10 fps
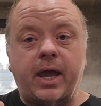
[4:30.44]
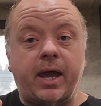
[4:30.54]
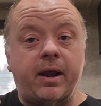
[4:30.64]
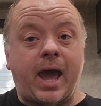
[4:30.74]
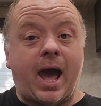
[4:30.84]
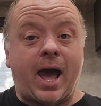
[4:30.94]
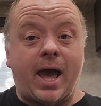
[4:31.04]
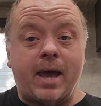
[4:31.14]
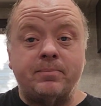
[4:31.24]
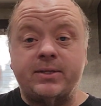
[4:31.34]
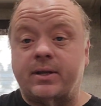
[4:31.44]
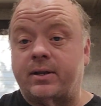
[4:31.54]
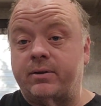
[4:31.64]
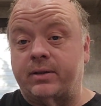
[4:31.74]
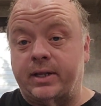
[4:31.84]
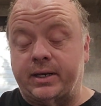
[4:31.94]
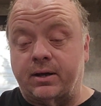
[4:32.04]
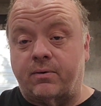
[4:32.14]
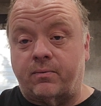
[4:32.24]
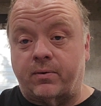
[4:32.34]
And I absolutely
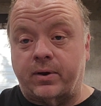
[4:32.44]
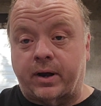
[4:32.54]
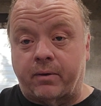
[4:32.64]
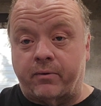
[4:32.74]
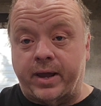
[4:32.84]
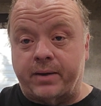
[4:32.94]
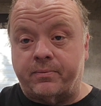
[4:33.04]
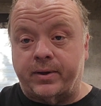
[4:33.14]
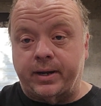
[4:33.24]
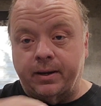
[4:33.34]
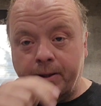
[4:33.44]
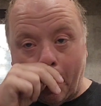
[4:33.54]
don't want a red one.